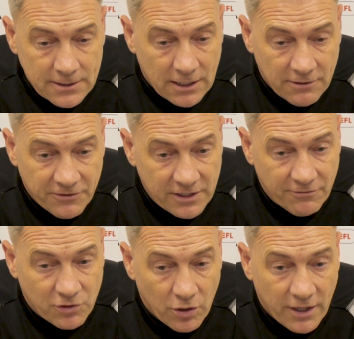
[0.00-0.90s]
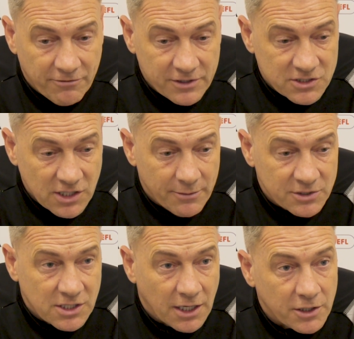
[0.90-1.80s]
And I think they've got that. I think
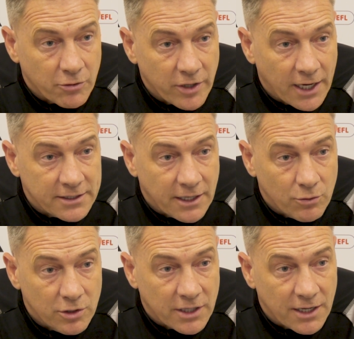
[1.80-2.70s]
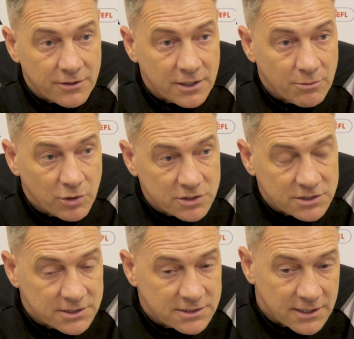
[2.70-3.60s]
Simon's kind of created that work ethic amongst
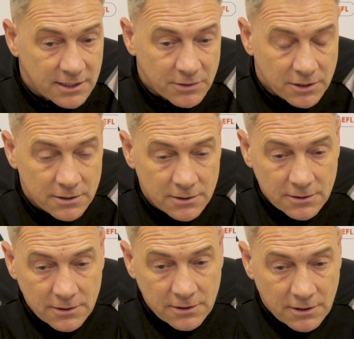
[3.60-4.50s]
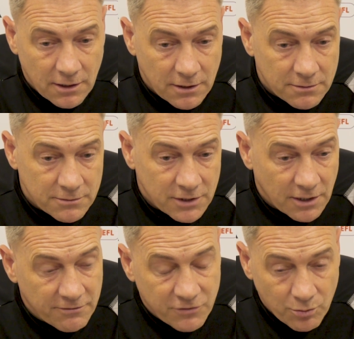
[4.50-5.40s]
his team, and you know,
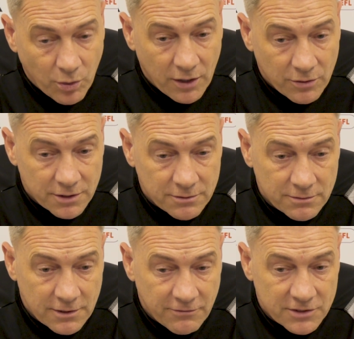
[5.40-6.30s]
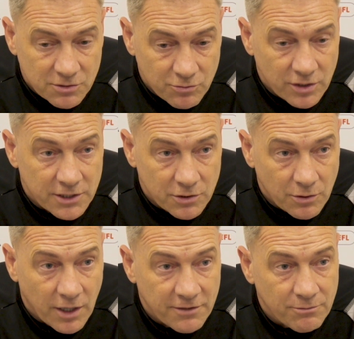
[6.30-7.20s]
they've done well, and they've had some really good
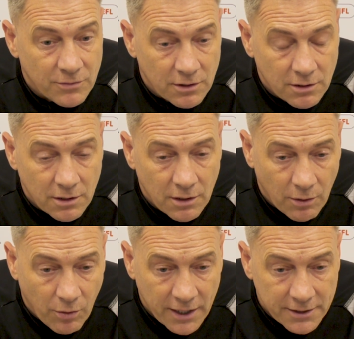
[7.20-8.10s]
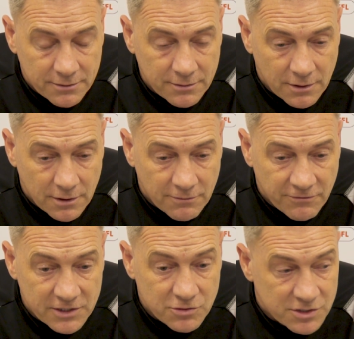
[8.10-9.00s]
away
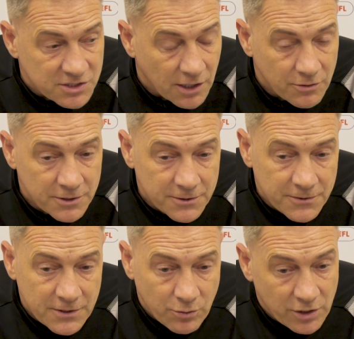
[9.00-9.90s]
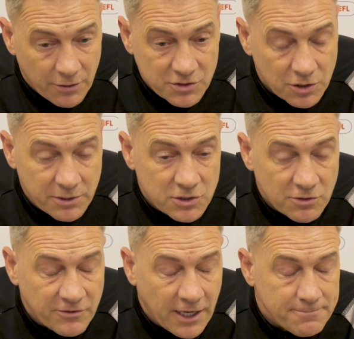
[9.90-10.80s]
victories. So we know it's going to be a
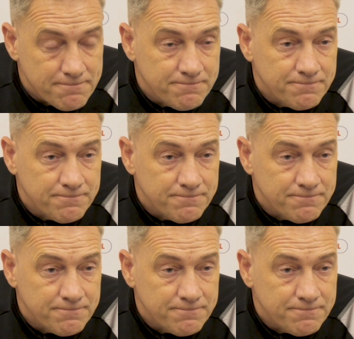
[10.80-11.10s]
tough game.